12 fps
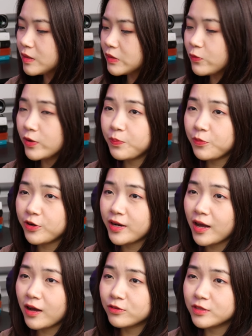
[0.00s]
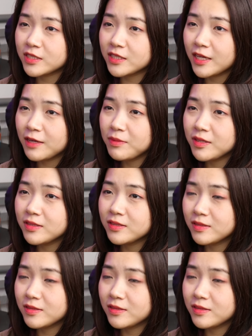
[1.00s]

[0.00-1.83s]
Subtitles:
we print out the statement.